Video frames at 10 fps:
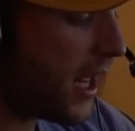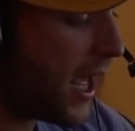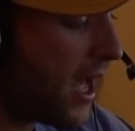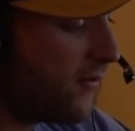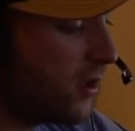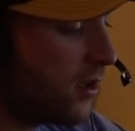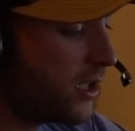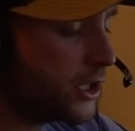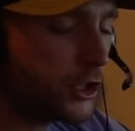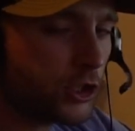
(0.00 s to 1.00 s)
the
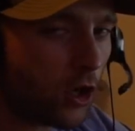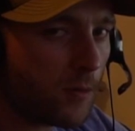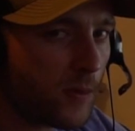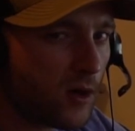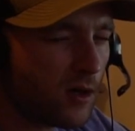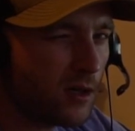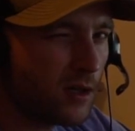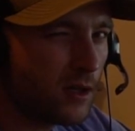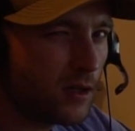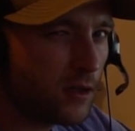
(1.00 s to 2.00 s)
Havalon is sharper.
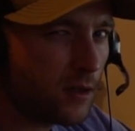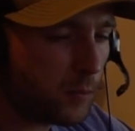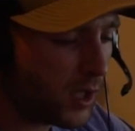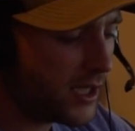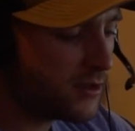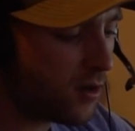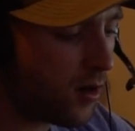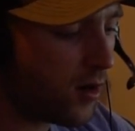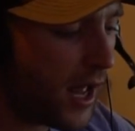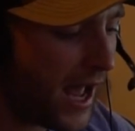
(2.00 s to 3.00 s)
The blades
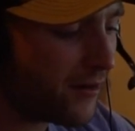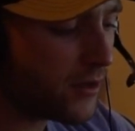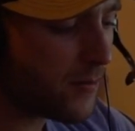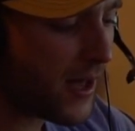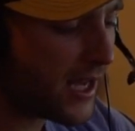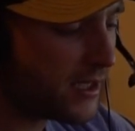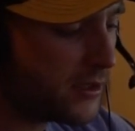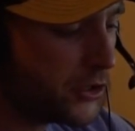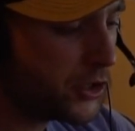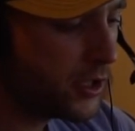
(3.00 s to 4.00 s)
are out of the
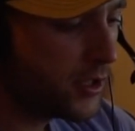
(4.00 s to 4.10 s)
package,